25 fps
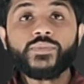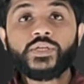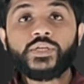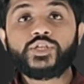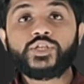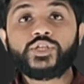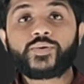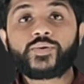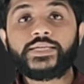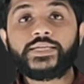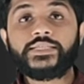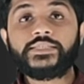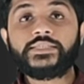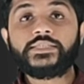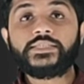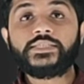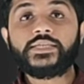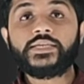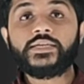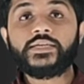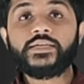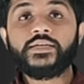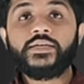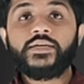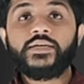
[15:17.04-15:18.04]
You can
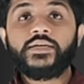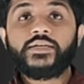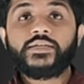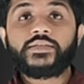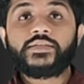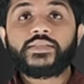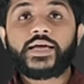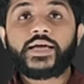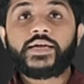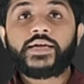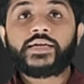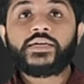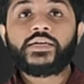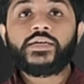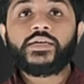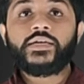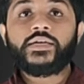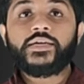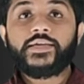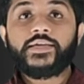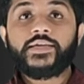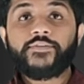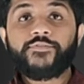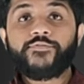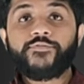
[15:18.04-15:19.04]
see
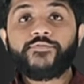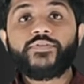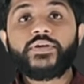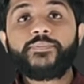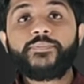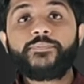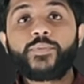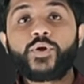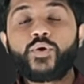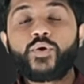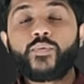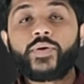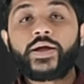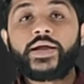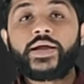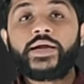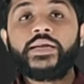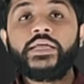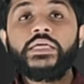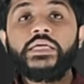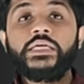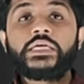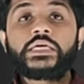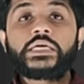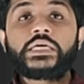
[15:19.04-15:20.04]
that if we
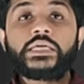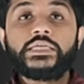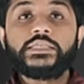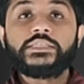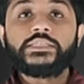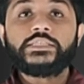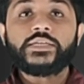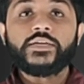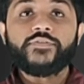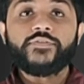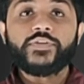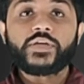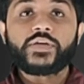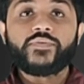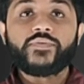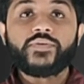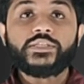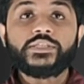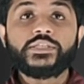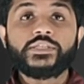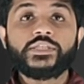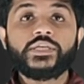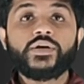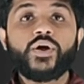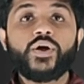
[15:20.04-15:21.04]
provide crystal
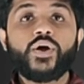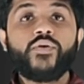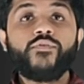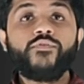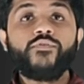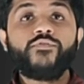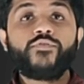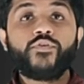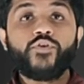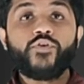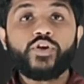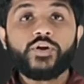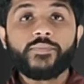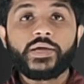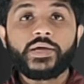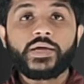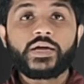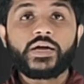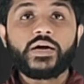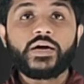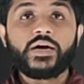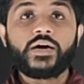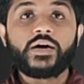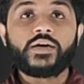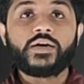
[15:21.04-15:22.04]
frequency of 4
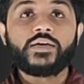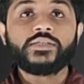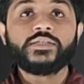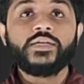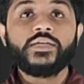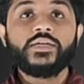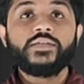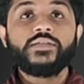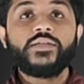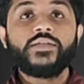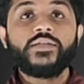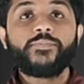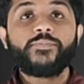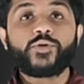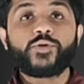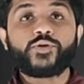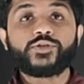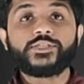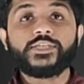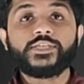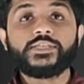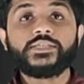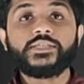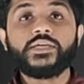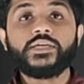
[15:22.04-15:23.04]
MHz, the
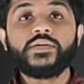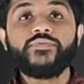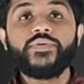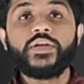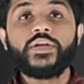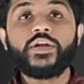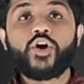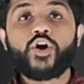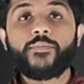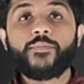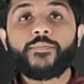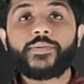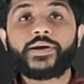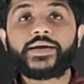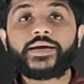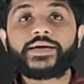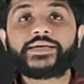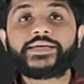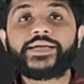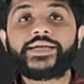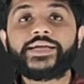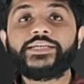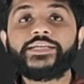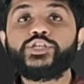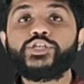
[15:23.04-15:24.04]
processor will
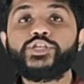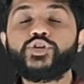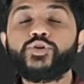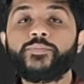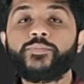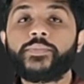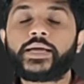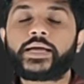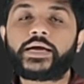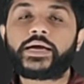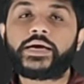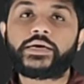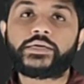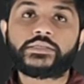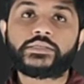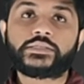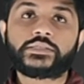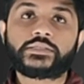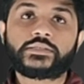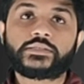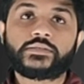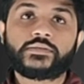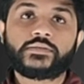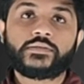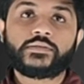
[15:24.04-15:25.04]
operate at 2
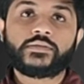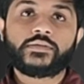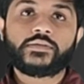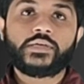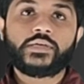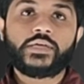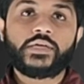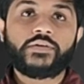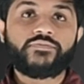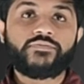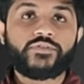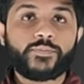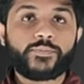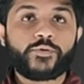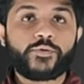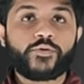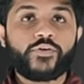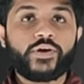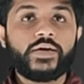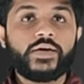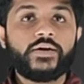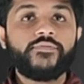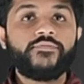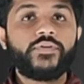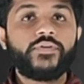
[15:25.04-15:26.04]
MHz. If you
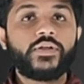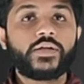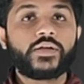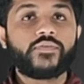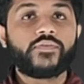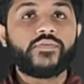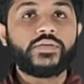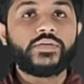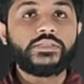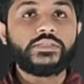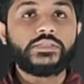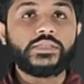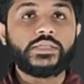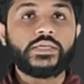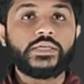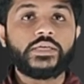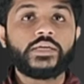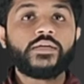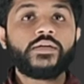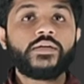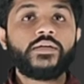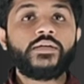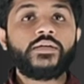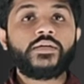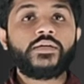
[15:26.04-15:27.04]
provide
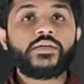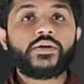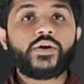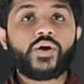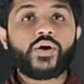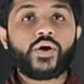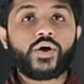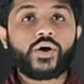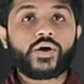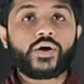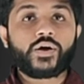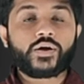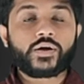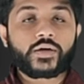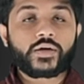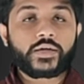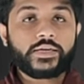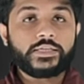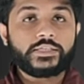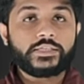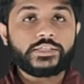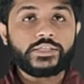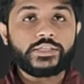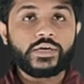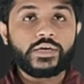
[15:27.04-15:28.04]
frequency
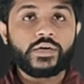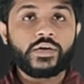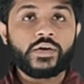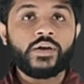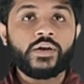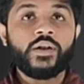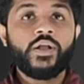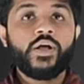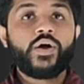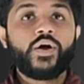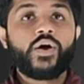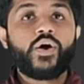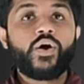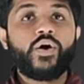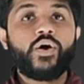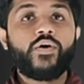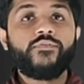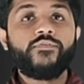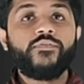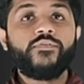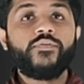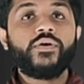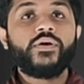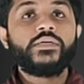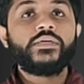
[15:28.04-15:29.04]
crystal
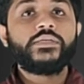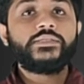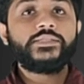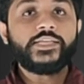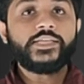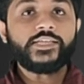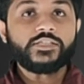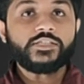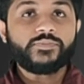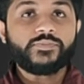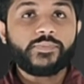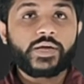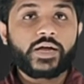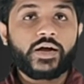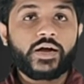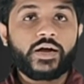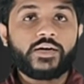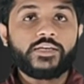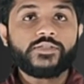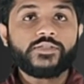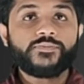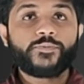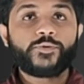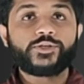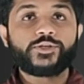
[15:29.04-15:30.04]
of 6
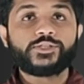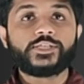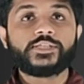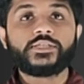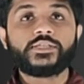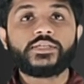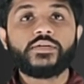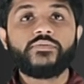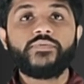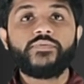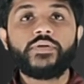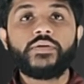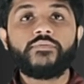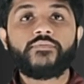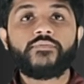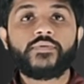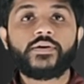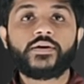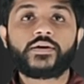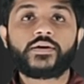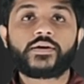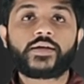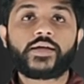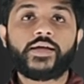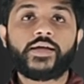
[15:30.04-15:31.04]
MHz, processor will
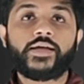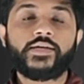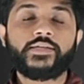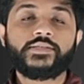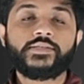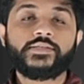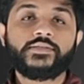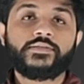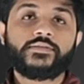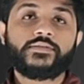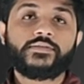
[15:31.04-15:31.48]
work as